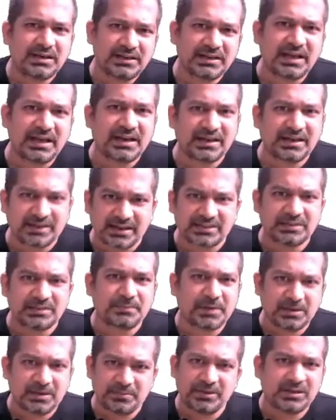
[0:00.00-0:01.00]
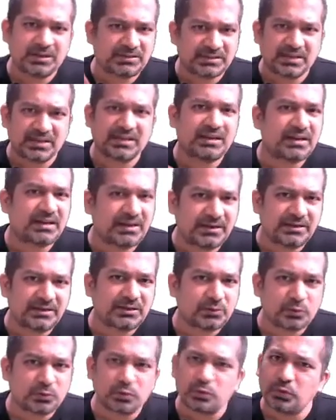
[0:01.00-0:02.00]
direct tax department is segregated
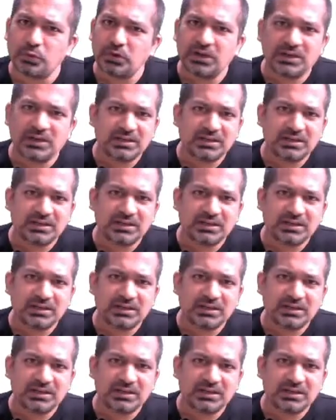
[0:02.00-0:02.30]
into two.